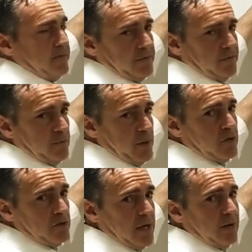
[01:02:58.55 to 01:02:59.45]
If you remember your
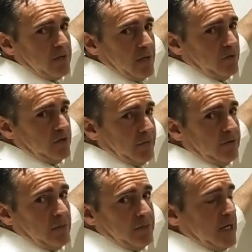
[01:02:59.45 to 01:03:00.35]
times table, 7
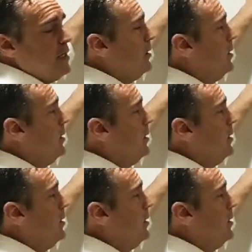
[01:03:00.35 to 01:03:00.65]
times 8.